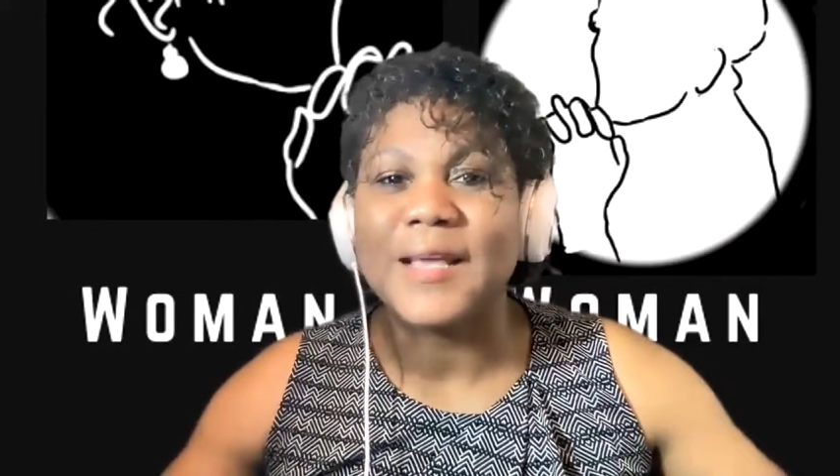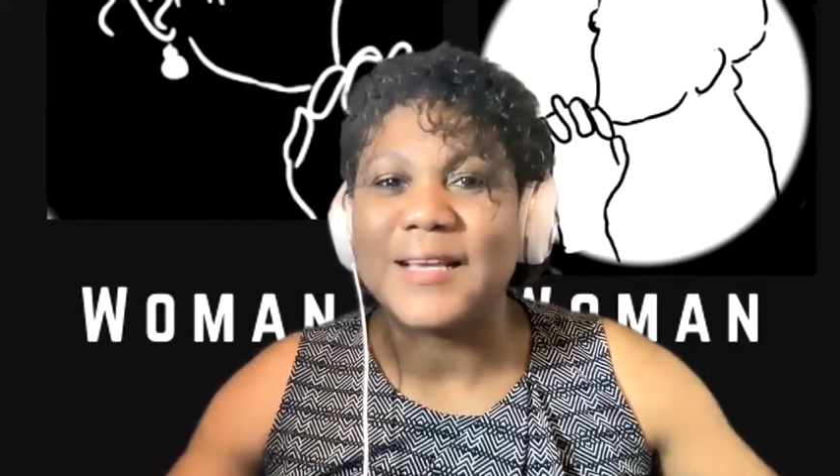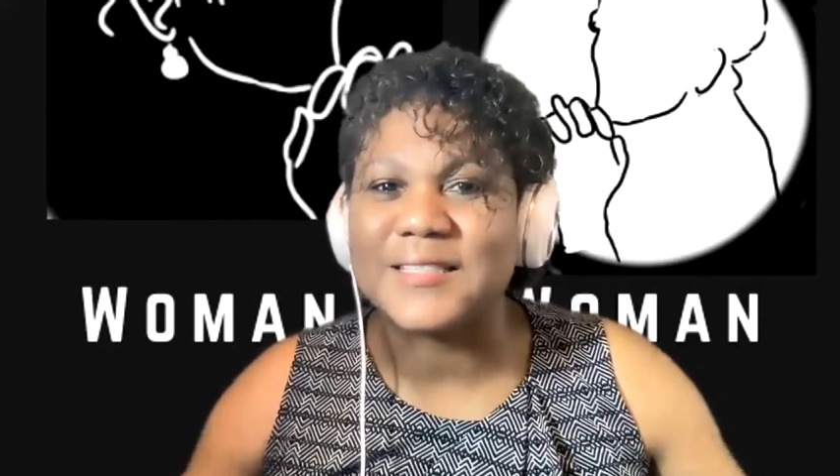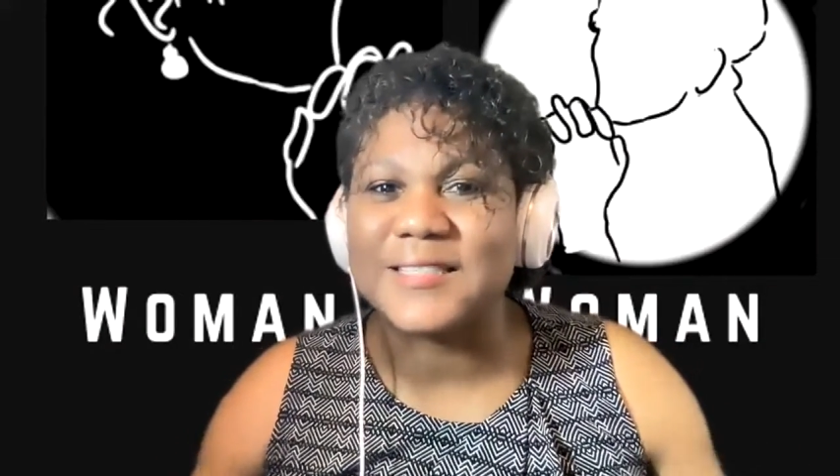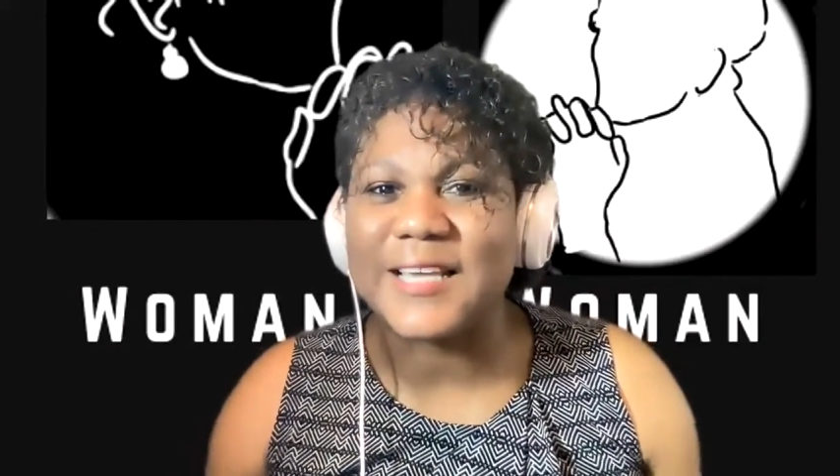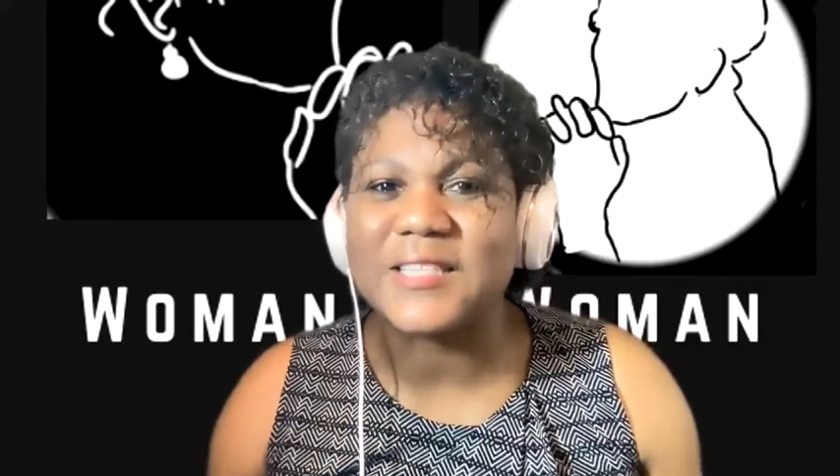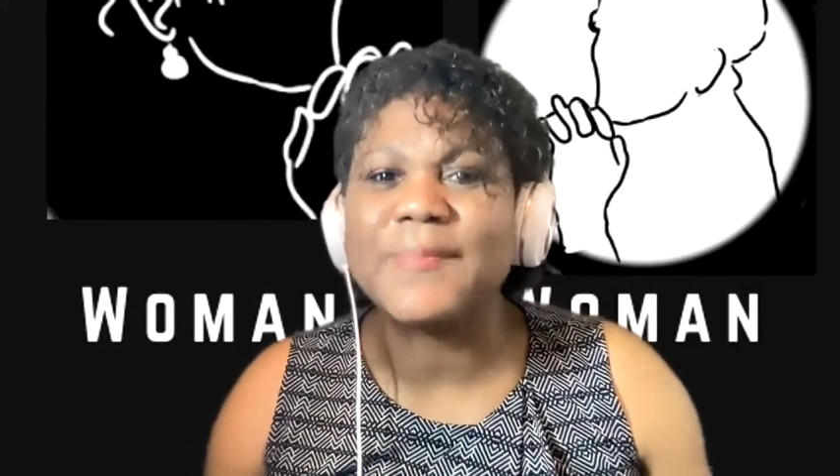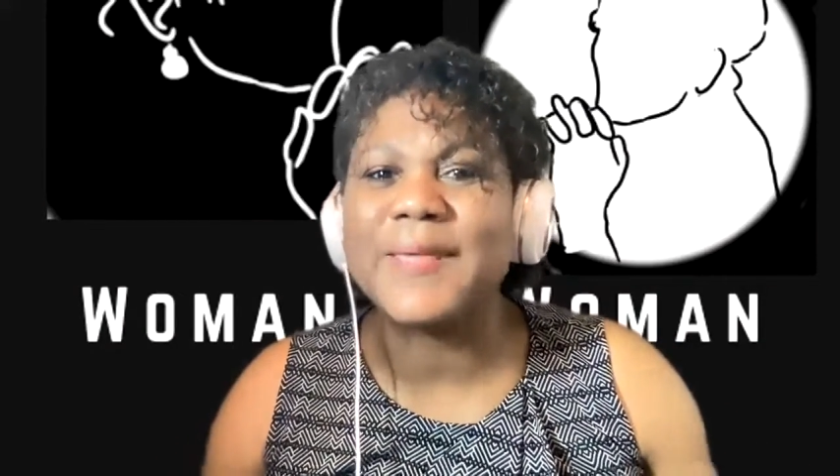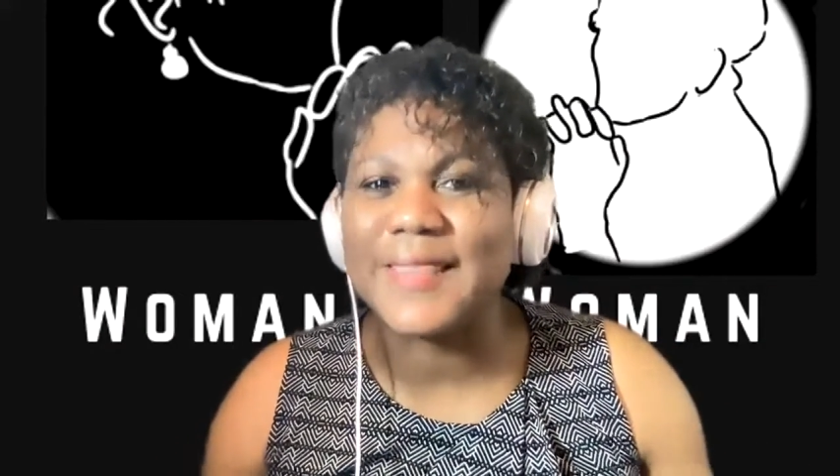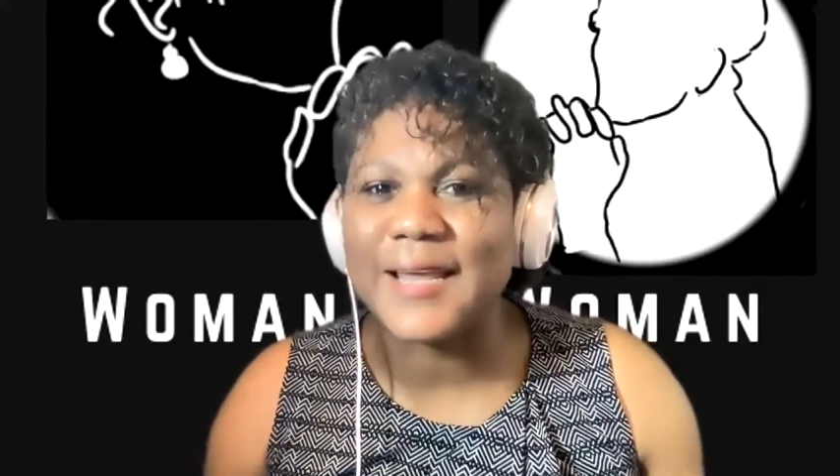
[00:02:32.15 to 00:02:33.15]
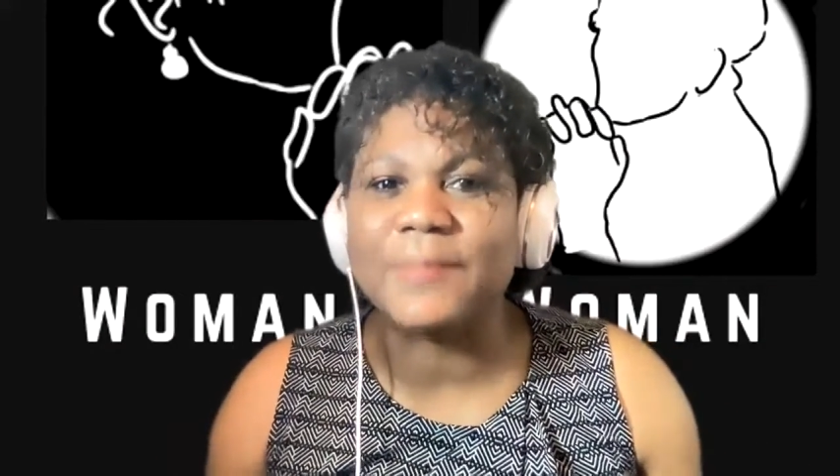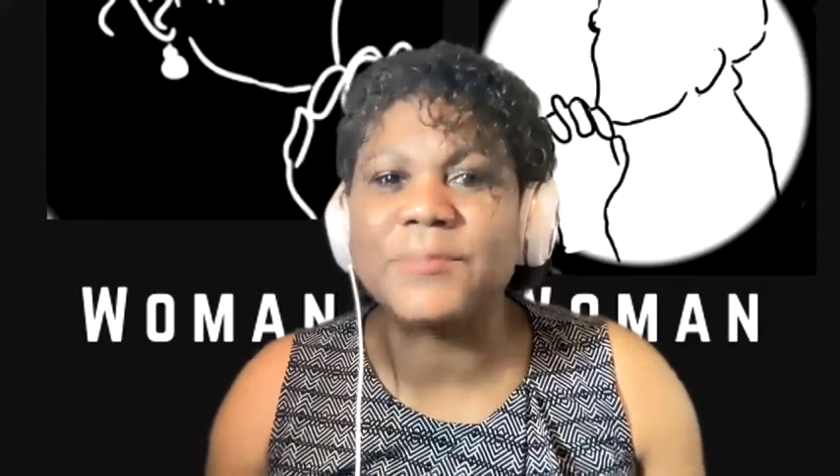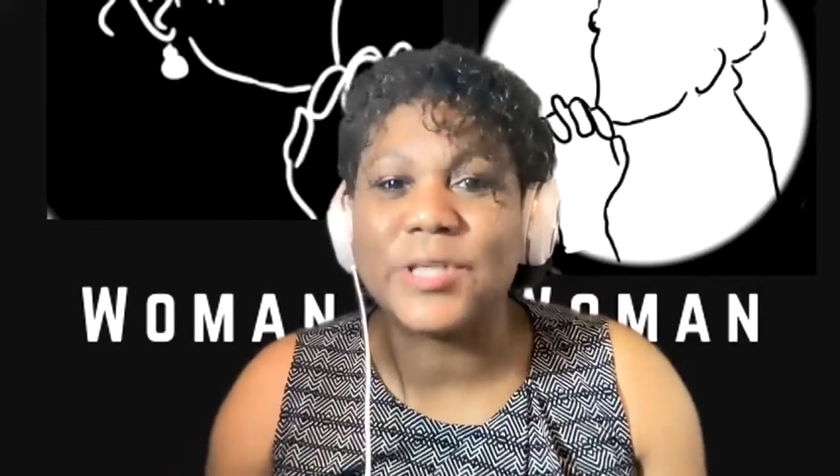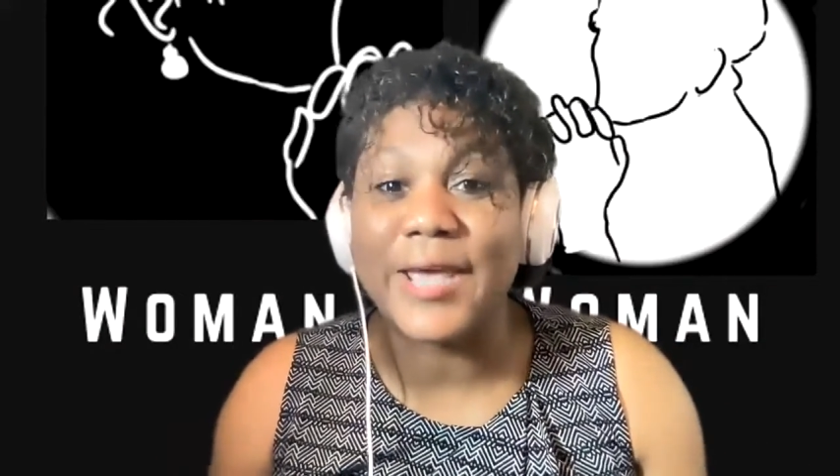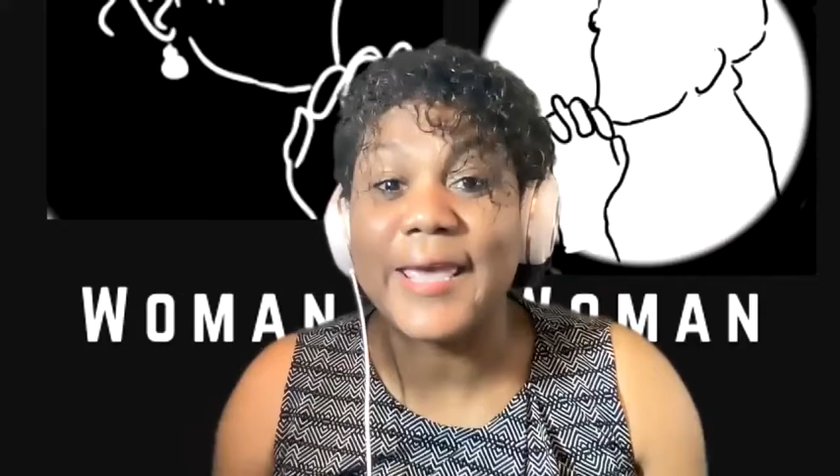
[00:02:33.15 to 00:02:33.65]
assessment that I'm
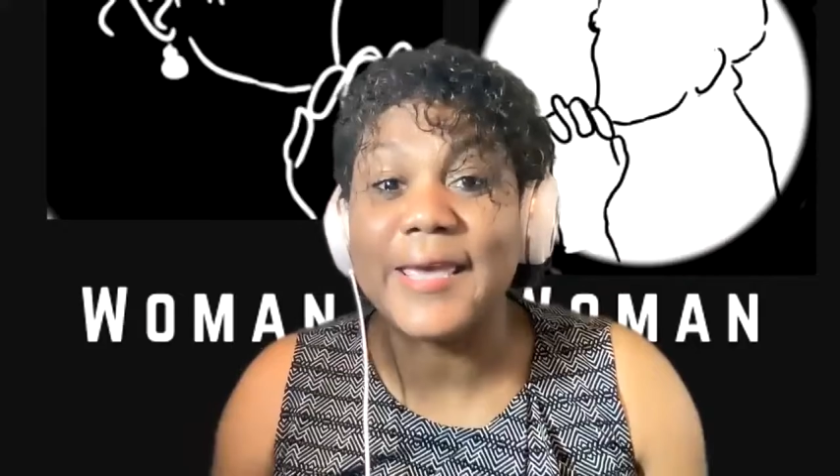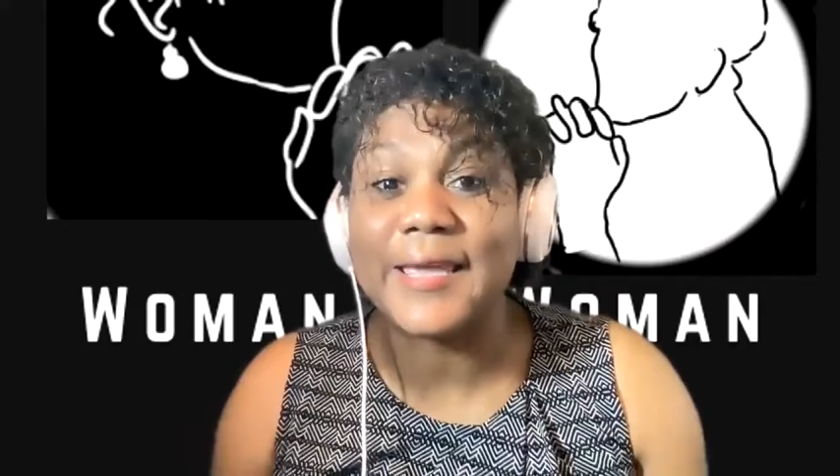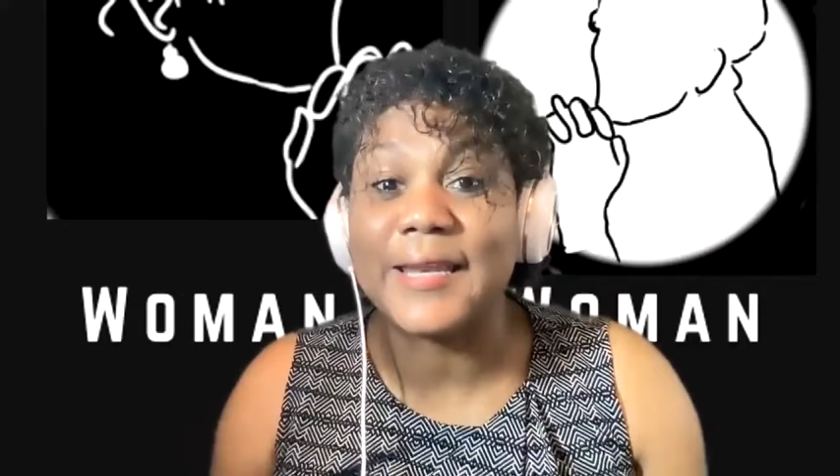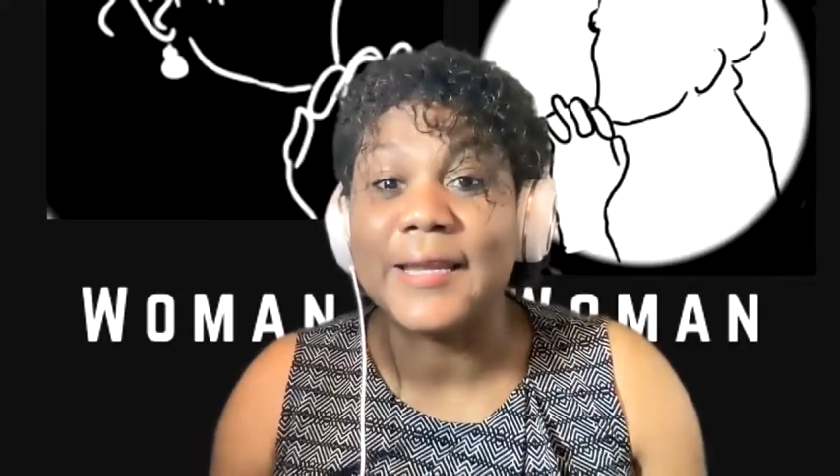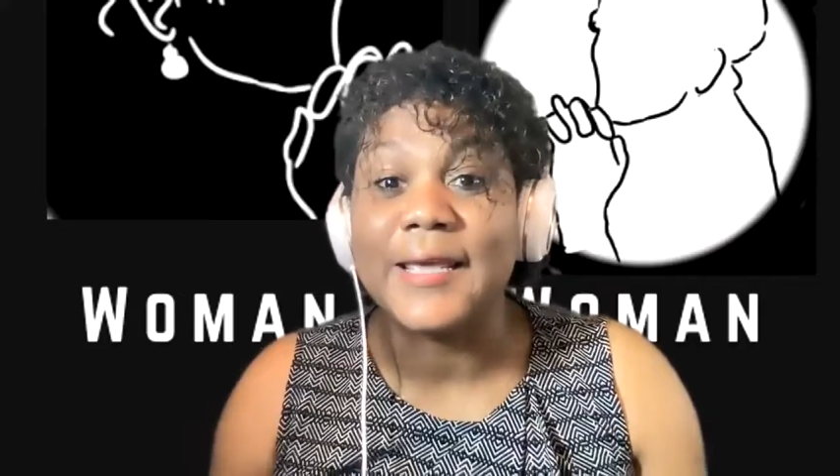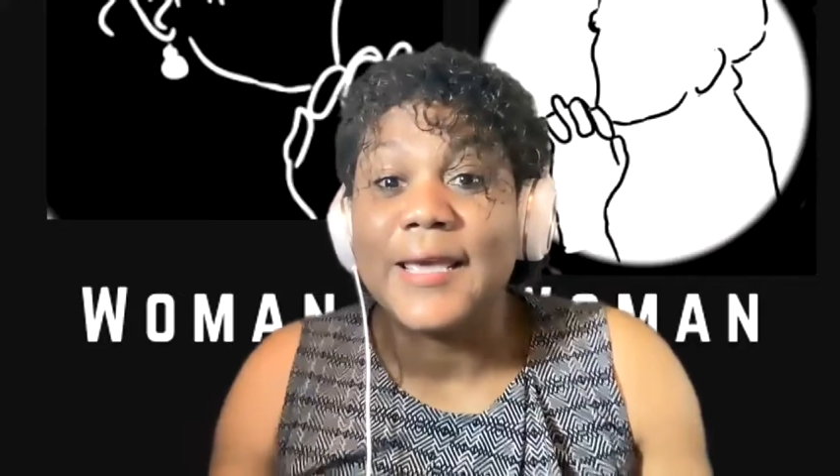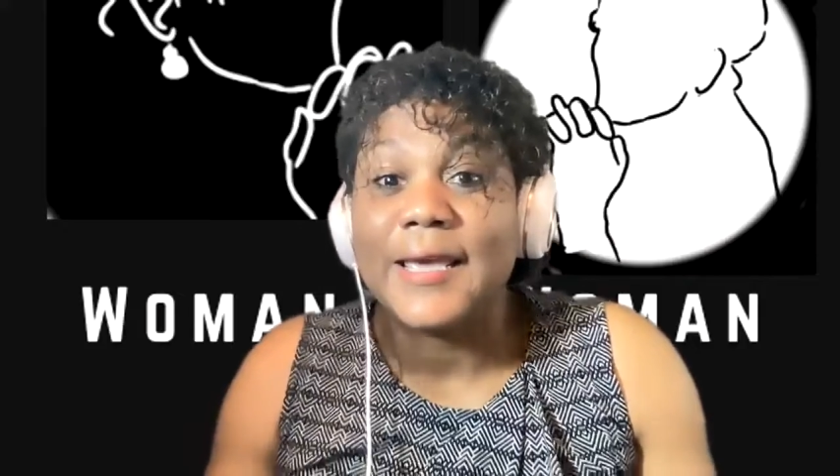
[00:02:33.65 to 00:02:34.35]
taking